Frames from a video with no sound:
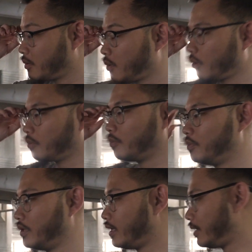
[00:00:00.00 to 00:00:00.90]
Didn't you get some
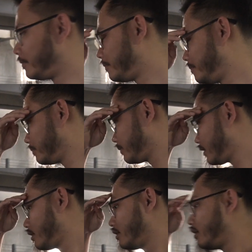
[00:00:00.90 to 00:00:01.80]
oil thing done too?